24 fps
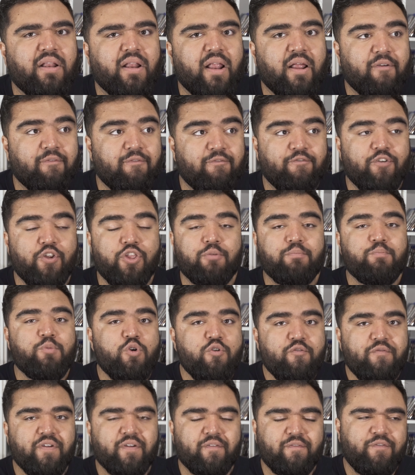it for the
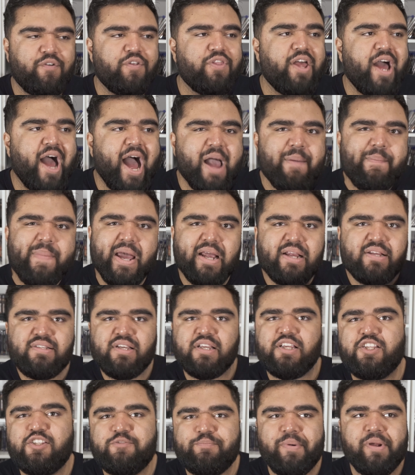movie for the IMAX
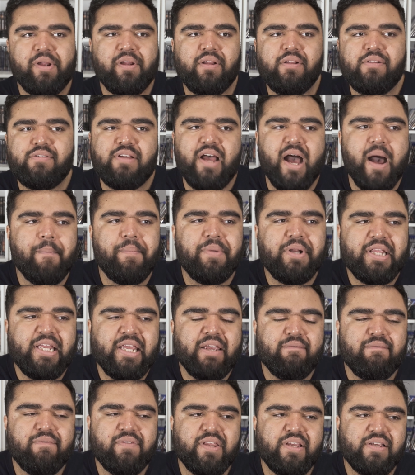experience. I'm gonna
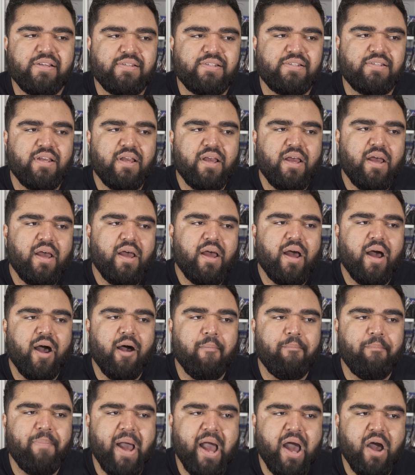give this
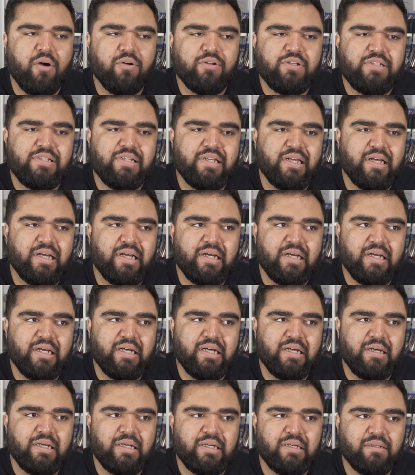about
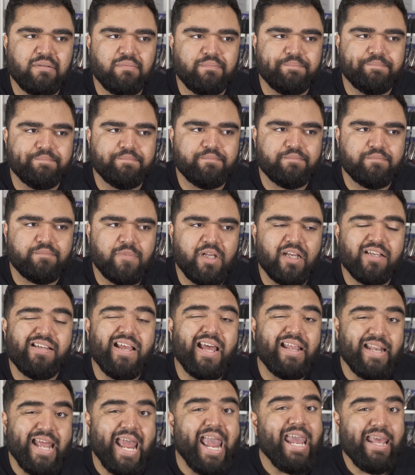uh,
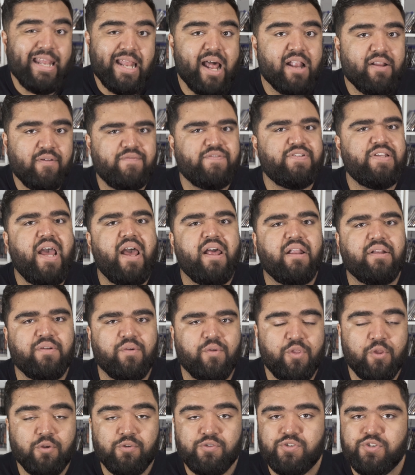an eight out of ten.
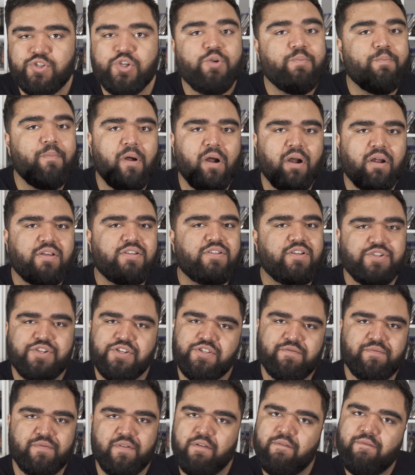Those two marks are
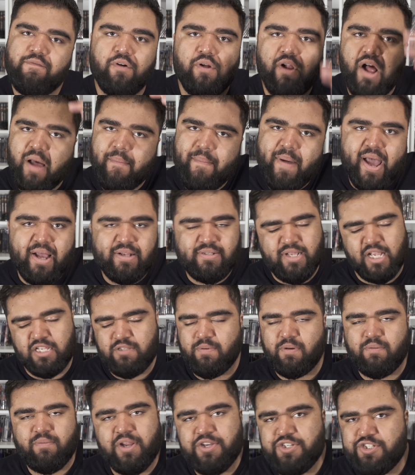just for the full IMAX
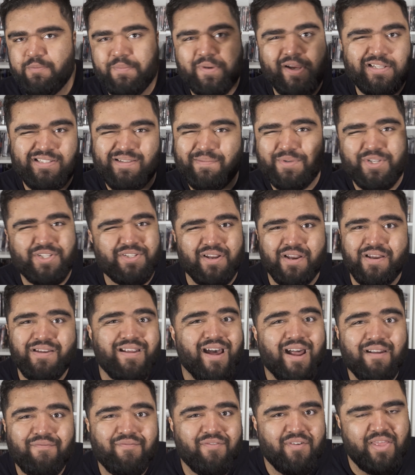aspect ratio because I'm just a
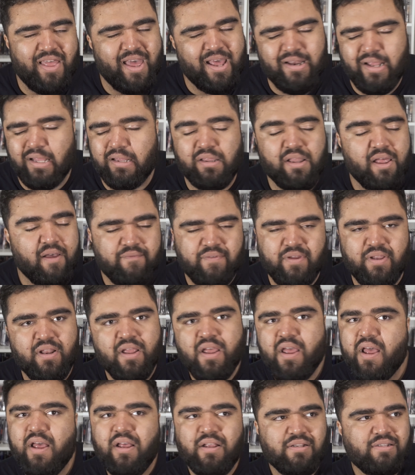nut for that and I love it.
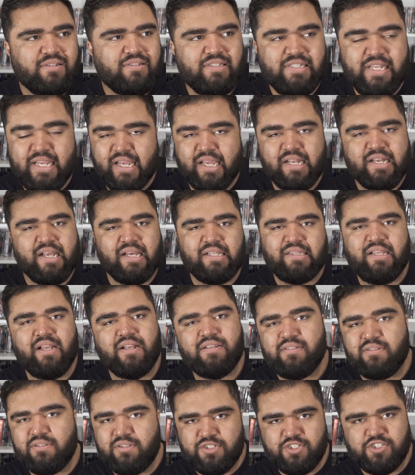Seeing it not there
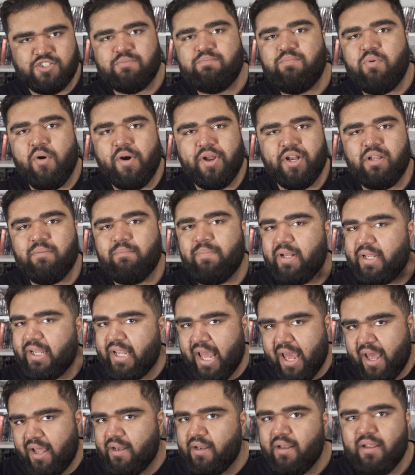is a little disappointing, but
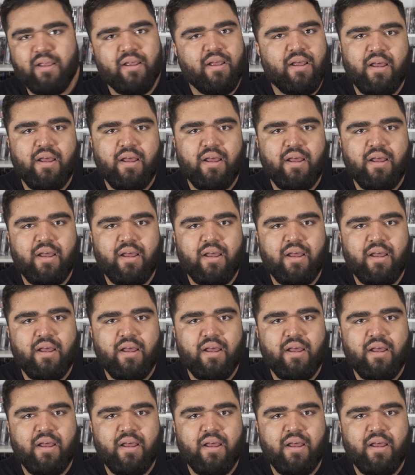again,